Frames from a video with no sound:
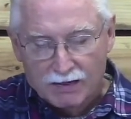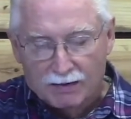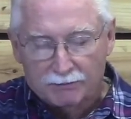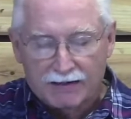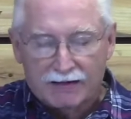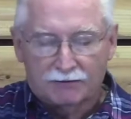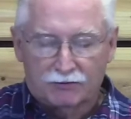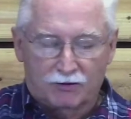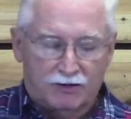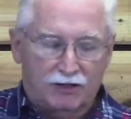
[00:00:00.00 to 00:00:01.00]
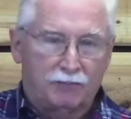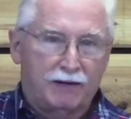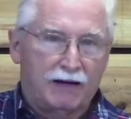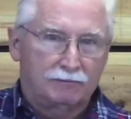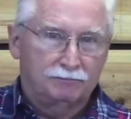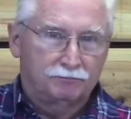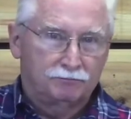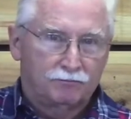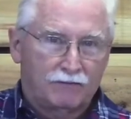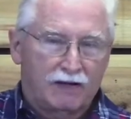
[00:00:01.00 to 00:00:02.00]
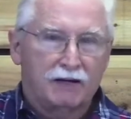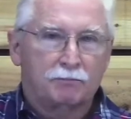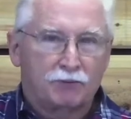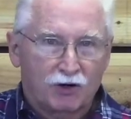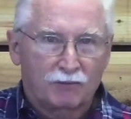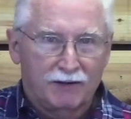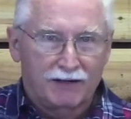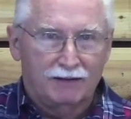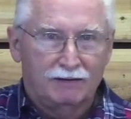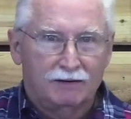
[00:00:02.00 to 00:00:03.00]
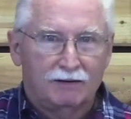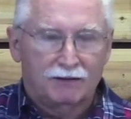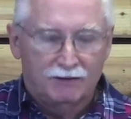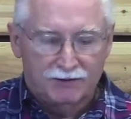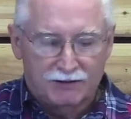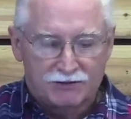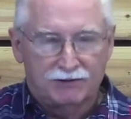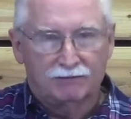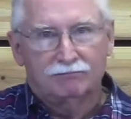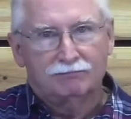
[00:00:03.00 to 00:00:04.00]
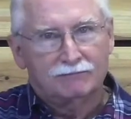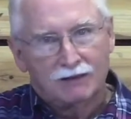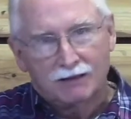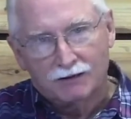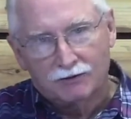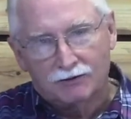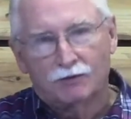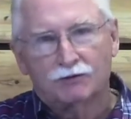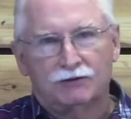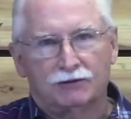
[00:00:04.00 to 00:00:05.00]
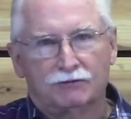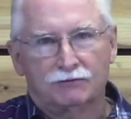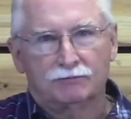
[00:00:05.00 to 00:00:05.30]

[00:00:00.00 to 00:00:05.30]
I'm now talking about a permanent condition, no children.